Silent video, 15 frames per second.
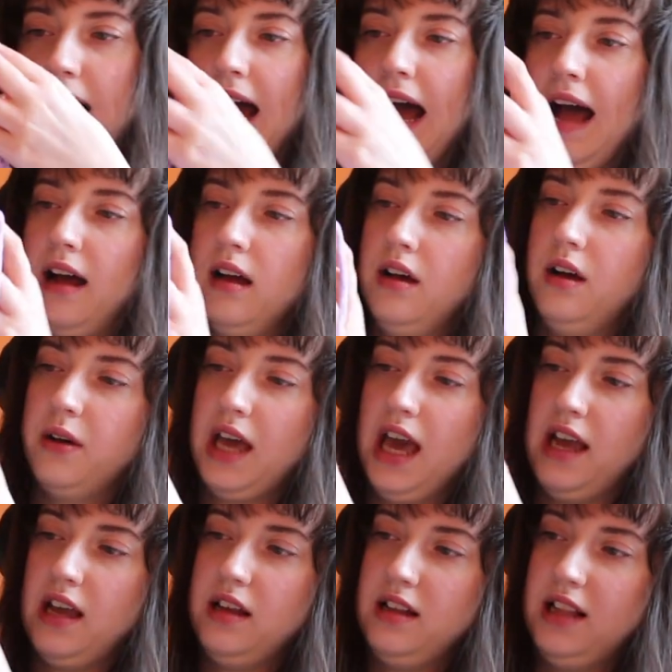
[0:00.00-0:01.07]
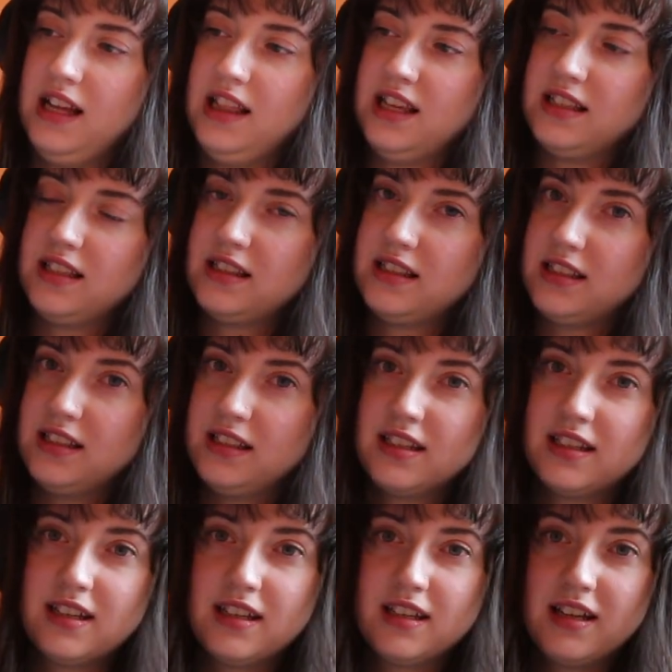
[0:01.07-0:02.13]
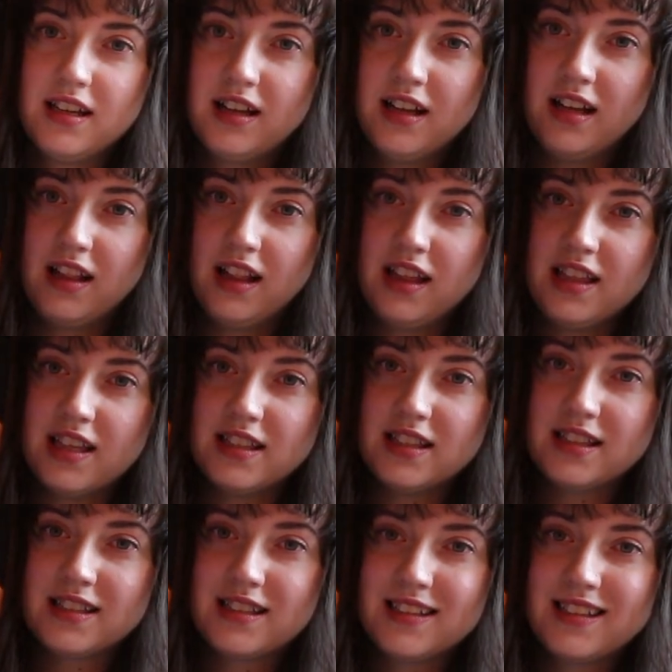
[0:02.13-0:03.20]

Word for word: Okay, like this. Like this.